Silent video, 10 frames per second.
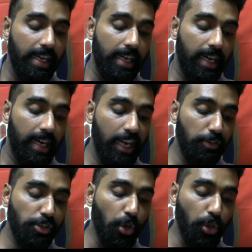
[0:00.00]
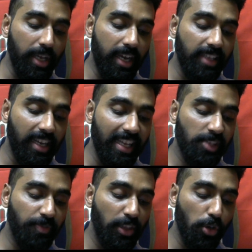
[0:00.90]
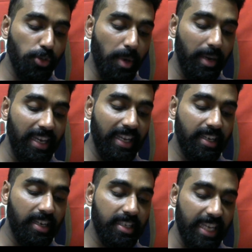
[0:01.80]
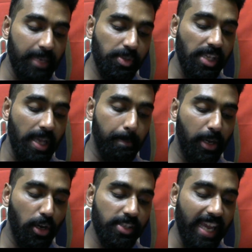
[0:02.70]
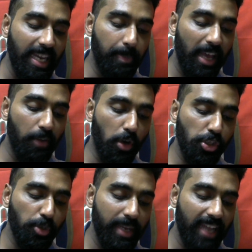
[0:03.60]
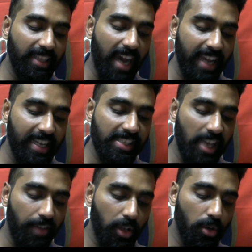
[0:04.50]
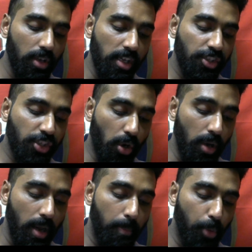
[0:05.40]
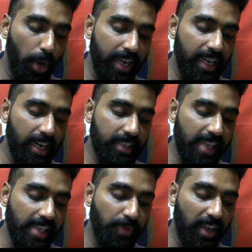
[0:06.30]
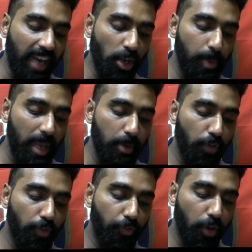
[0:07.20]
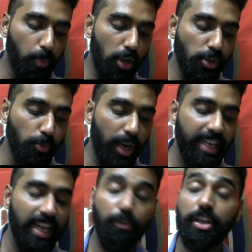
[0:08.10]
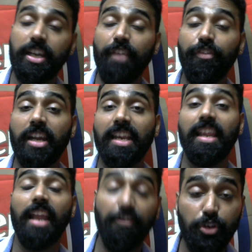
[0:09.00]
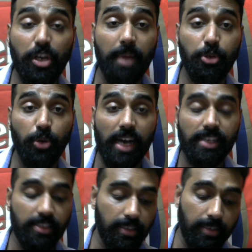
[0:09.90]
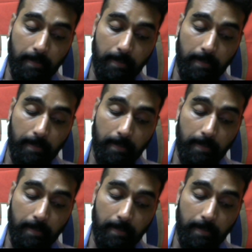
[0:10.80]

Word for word: Uh, it was good to hear the links with those Premier League teams because any player wants to be at the highest level. So Buendia says we try to play beautiful football. So Buendia will definitely love to come to Arsenal.